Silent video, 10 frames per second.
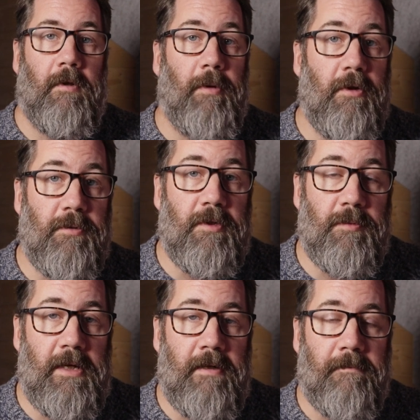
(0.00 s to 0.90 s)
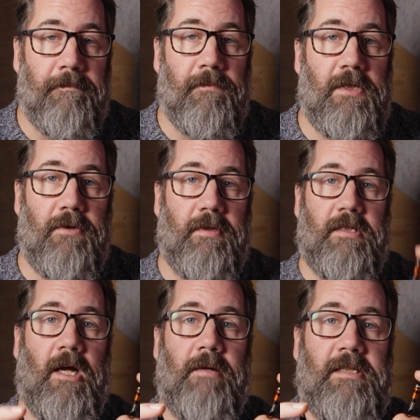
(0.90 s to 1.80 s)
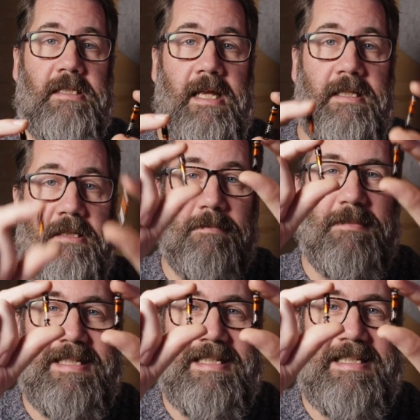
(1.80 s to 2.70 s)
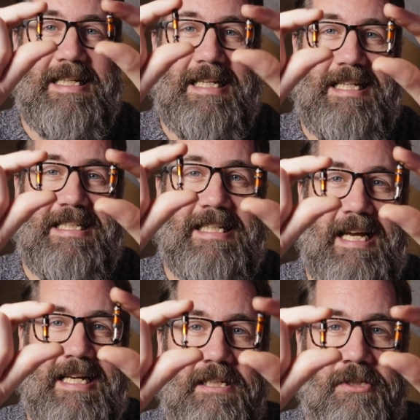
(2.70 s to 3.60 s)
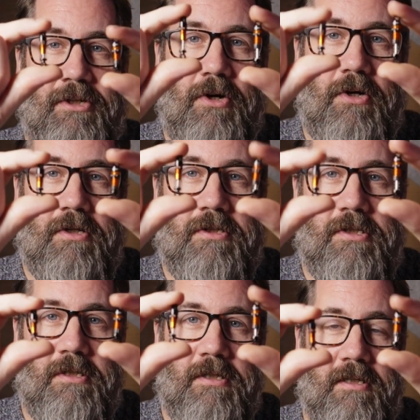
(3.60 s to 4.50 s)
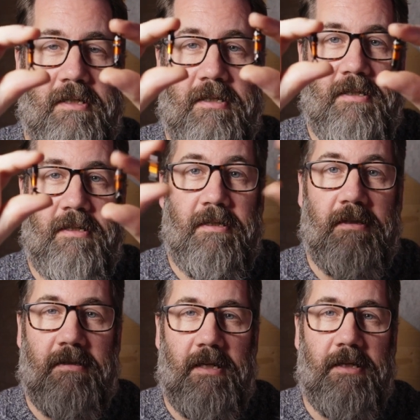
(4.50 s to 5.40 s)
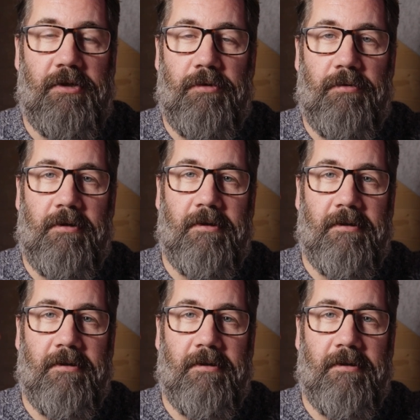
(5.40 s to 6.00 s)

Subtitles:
postman's been, so it's time to test some teeny tiny shocks. Stay tuned.